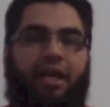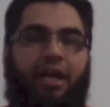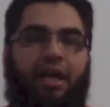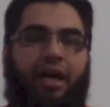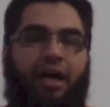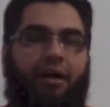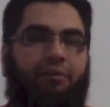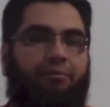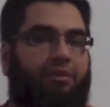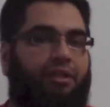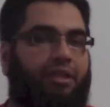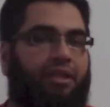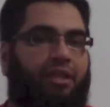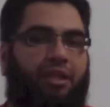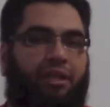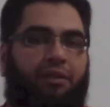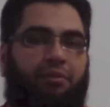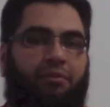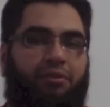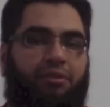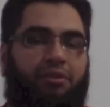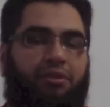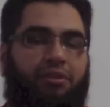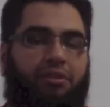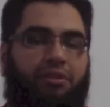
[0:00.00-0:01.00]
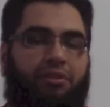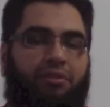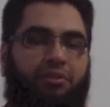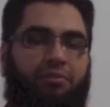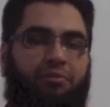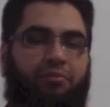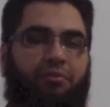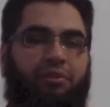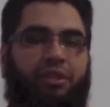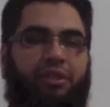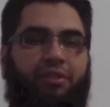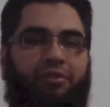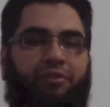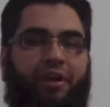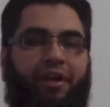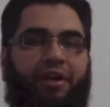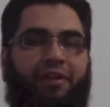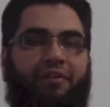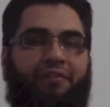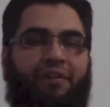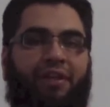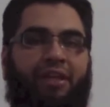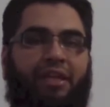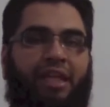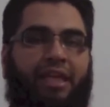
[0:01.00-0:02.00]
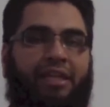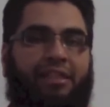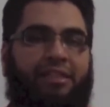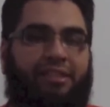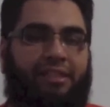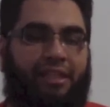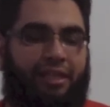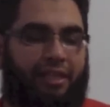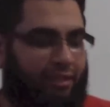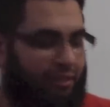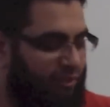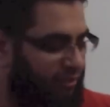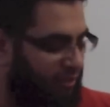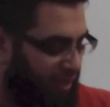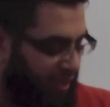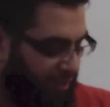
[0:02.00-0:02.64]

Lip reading: Alhamdulillah, it was a really great event last night.